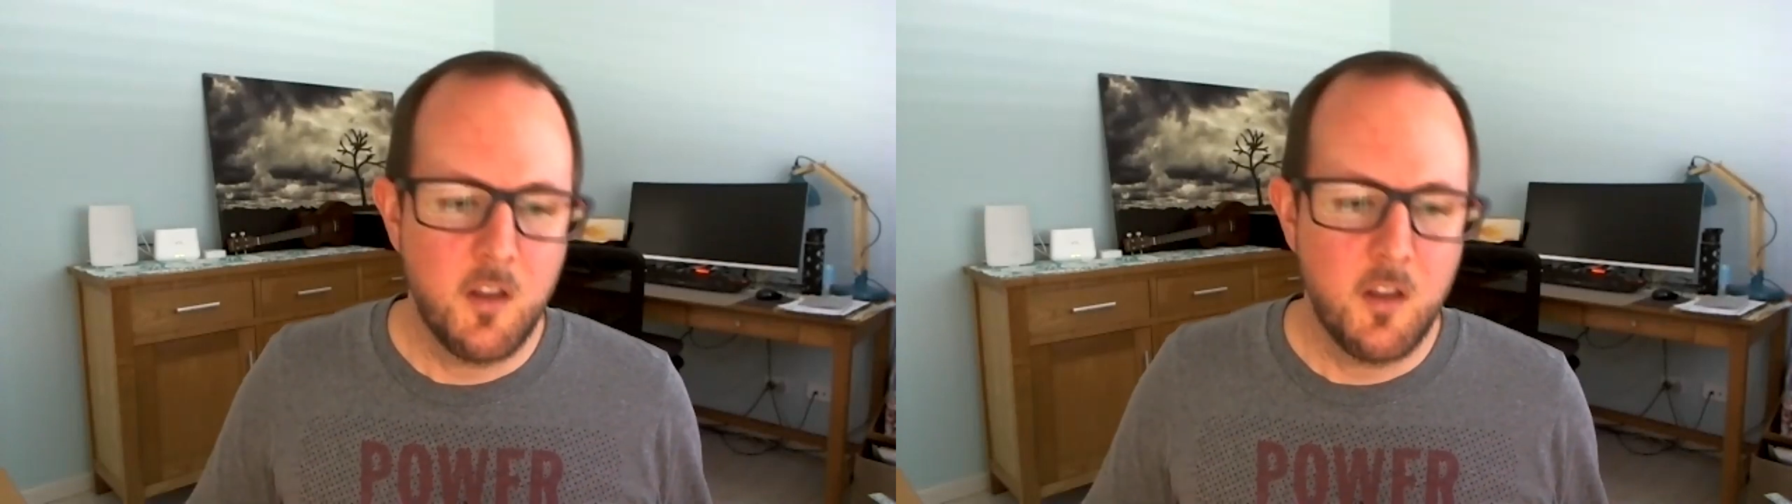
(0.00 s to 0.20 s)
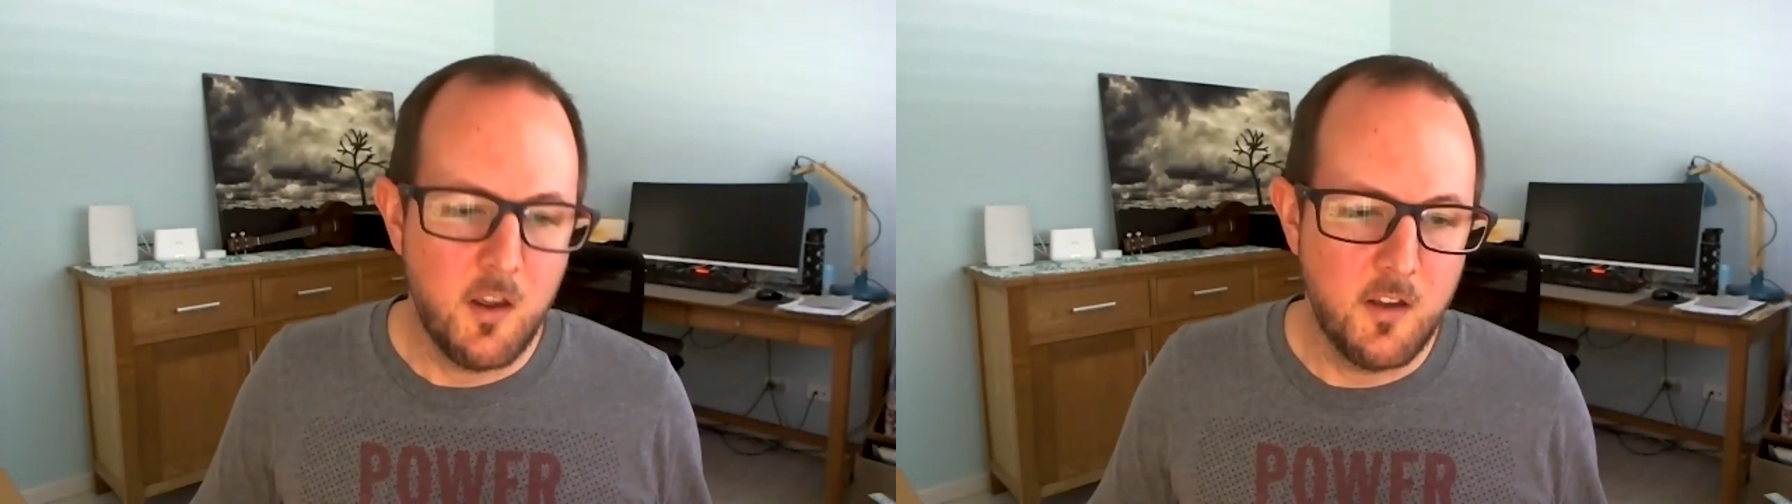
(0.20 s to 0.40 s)

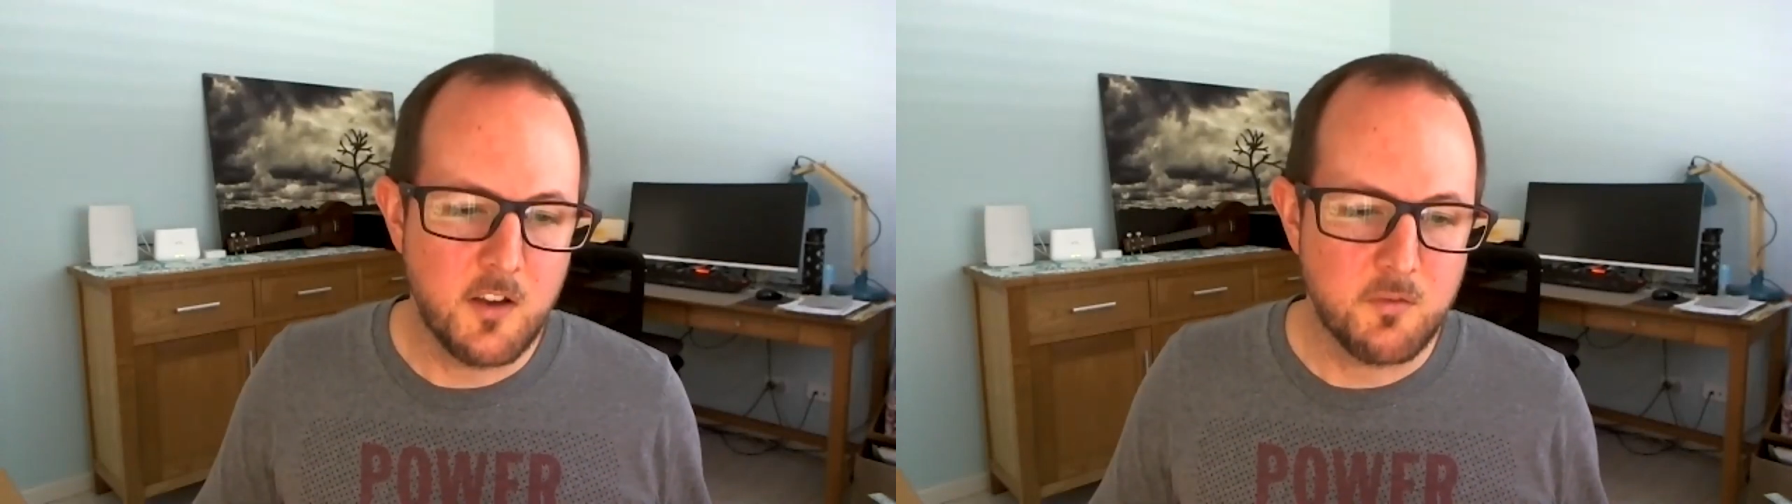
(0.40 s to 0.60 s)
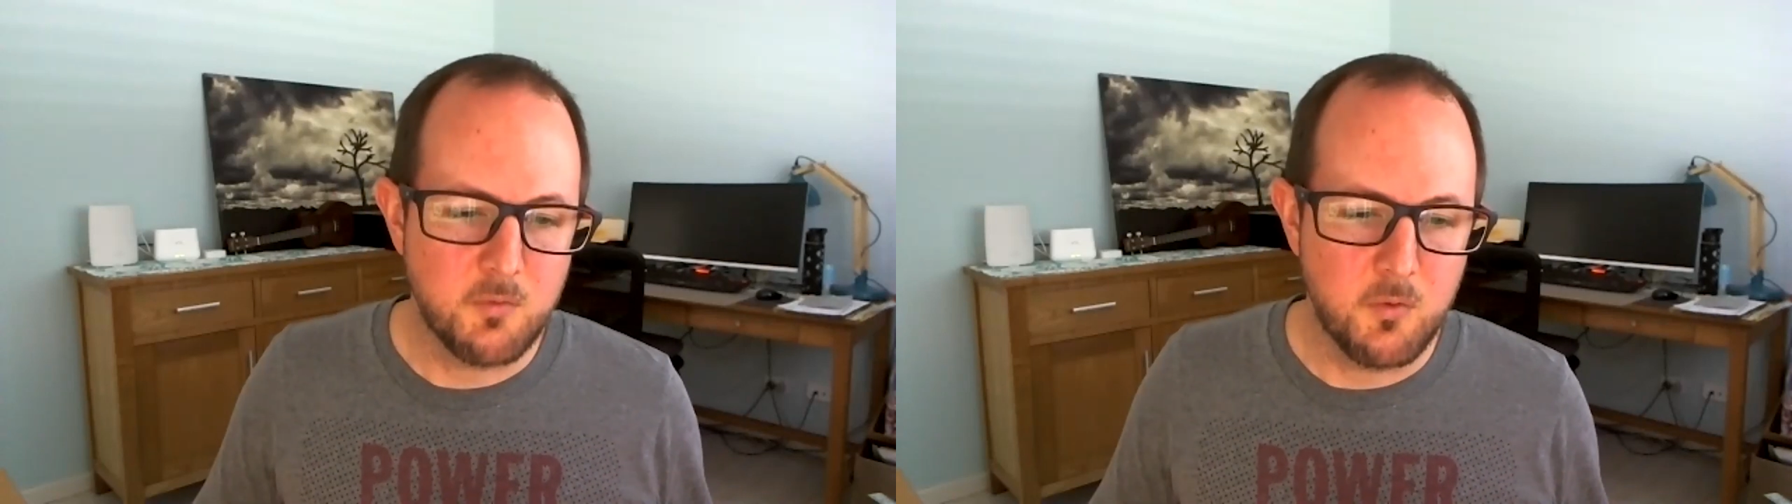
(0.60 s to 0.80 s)
And
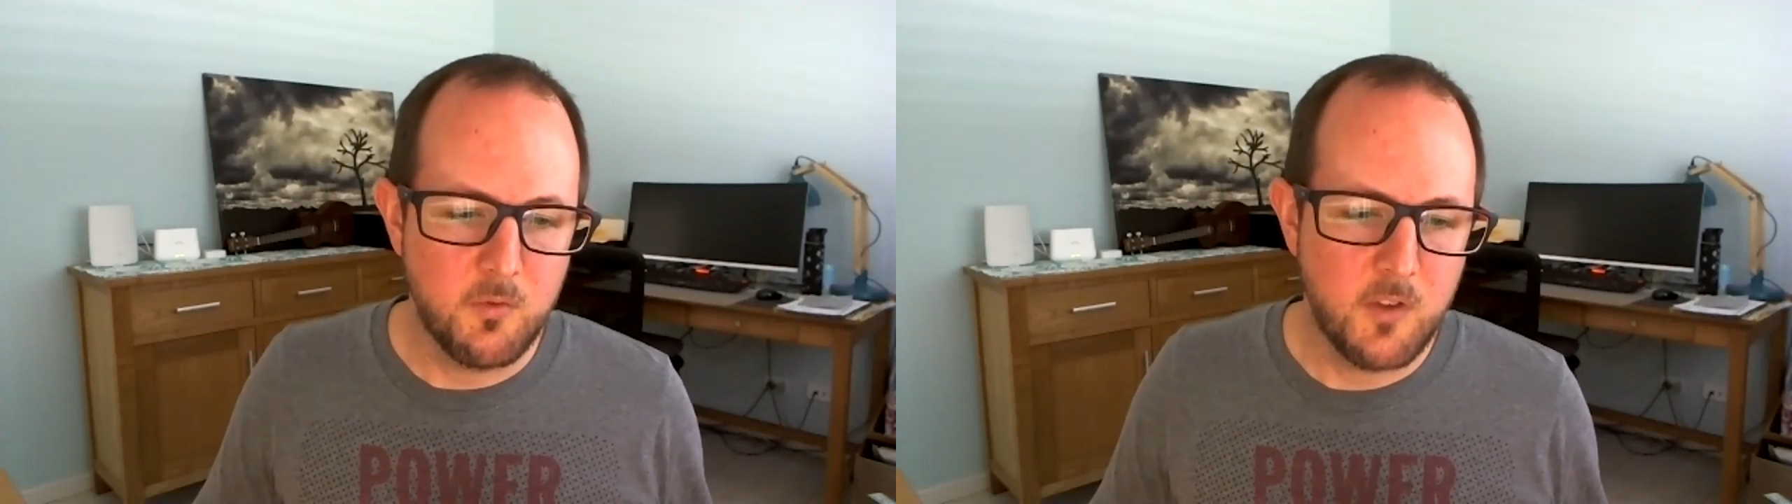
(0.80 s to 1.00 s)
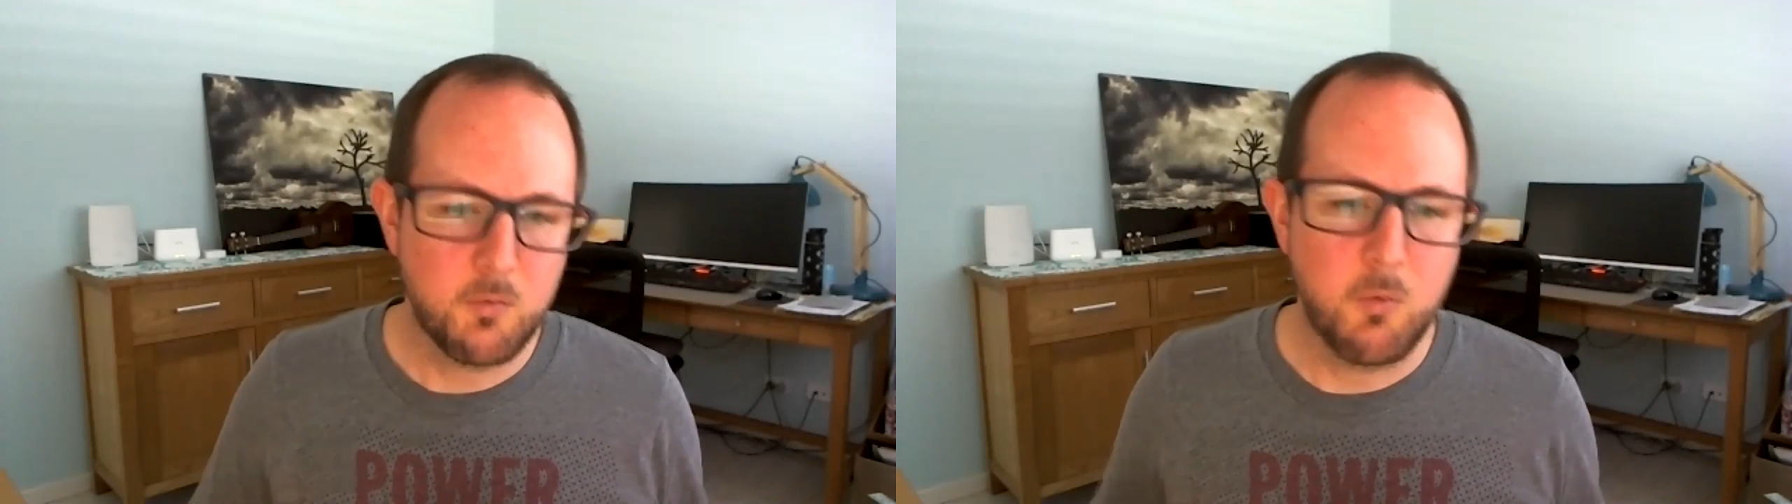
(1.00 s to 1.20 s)
that's, what,
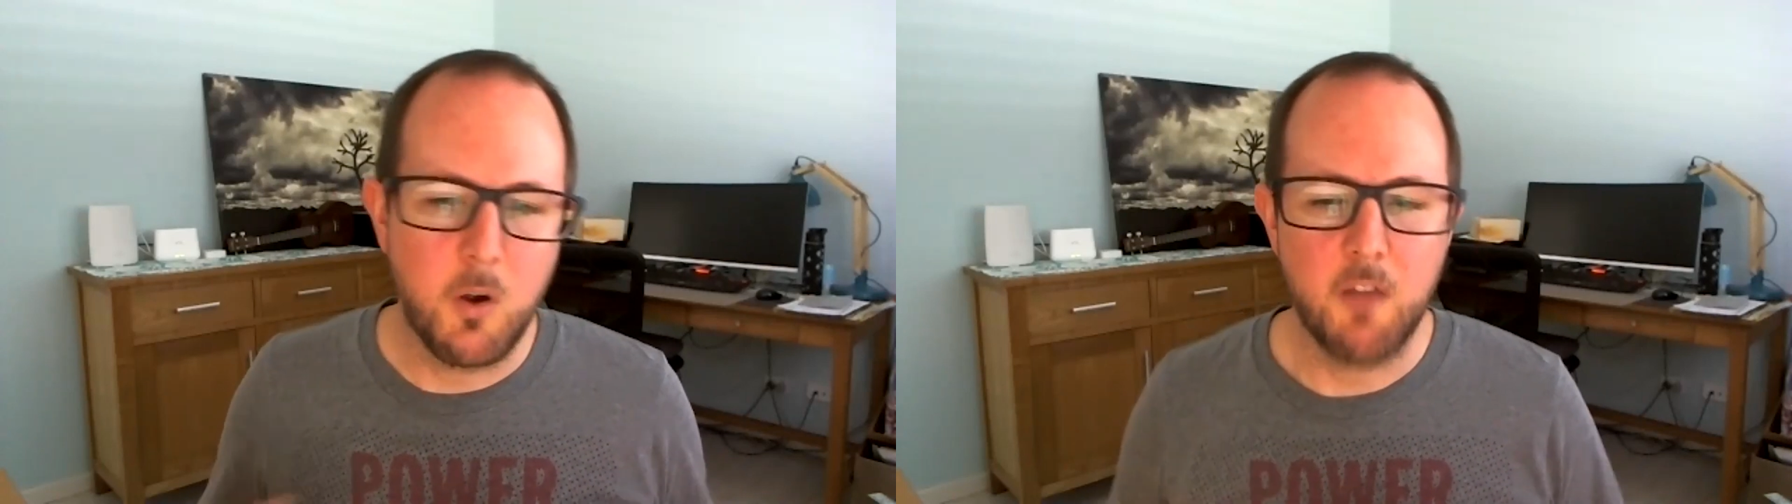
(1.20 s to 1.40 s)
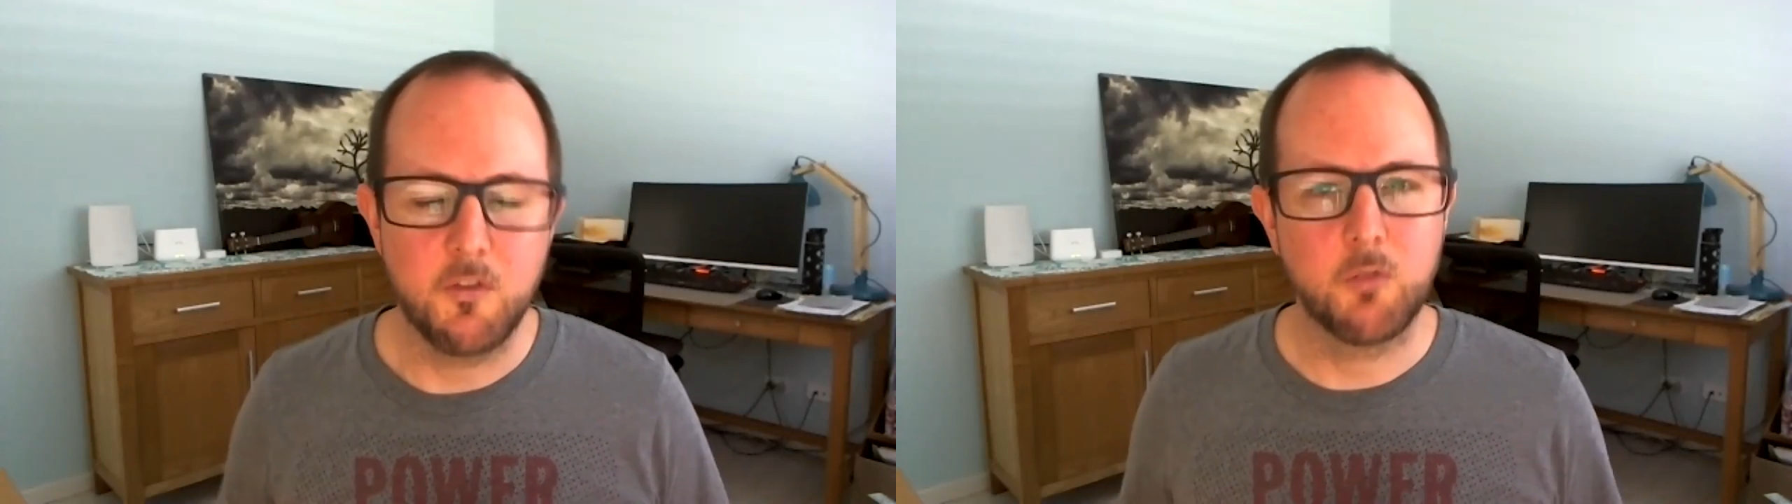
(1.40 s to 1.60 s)
that's why we
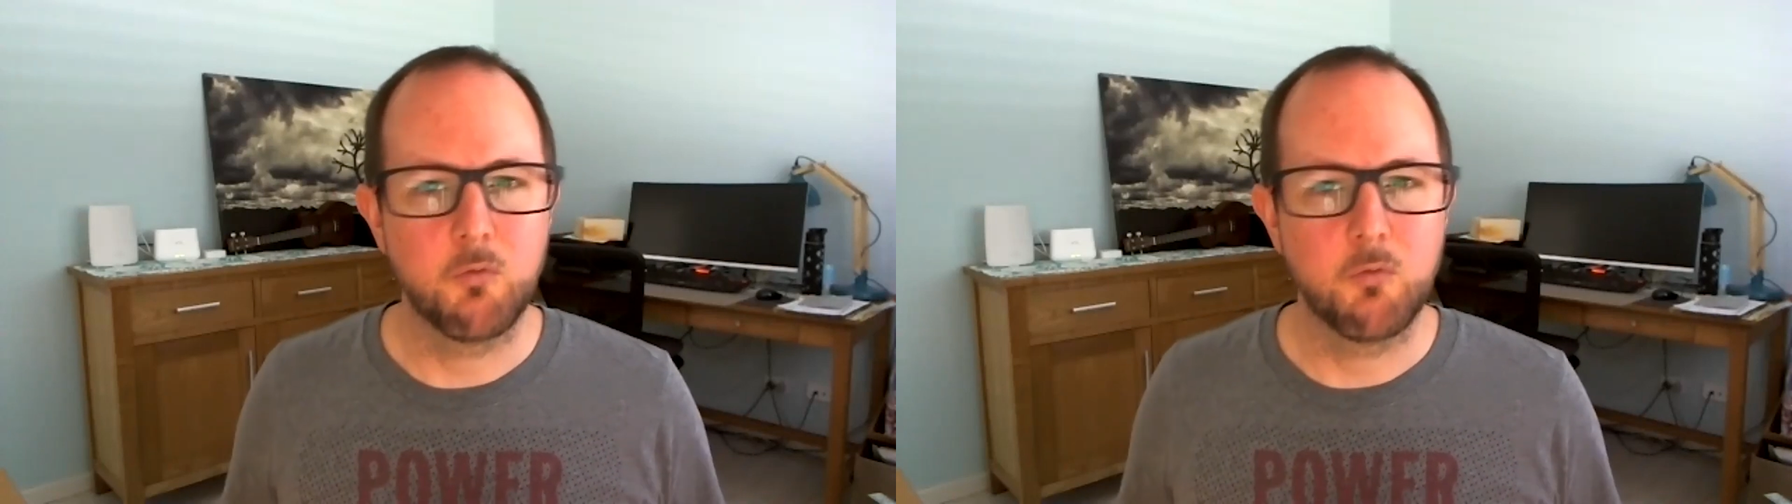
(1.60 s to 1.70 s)
have this